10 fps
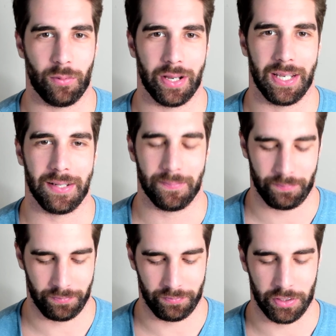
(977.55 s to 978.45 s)
way
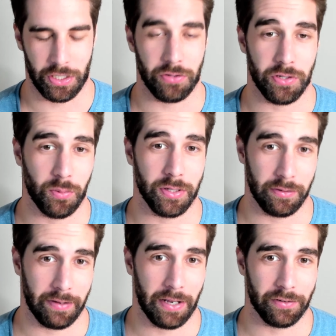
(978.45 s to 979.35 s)
you knew when you
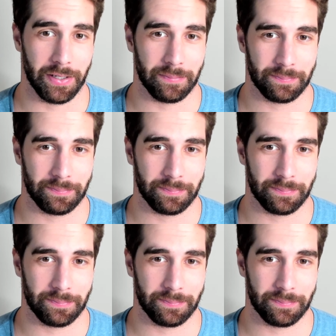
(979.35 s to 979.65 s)
found it.